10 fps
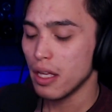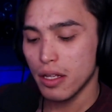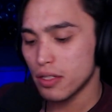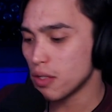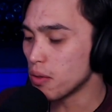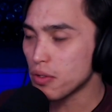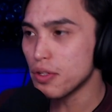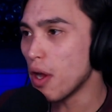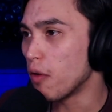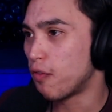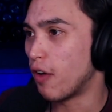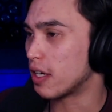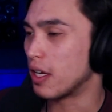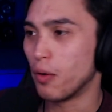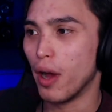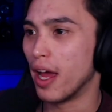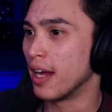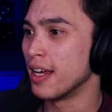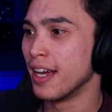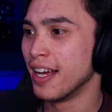Dude, no fucking way.
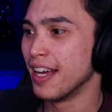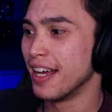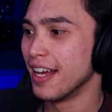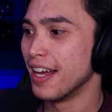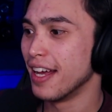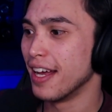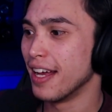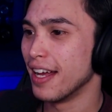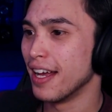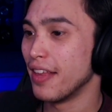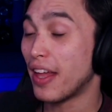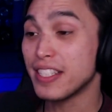That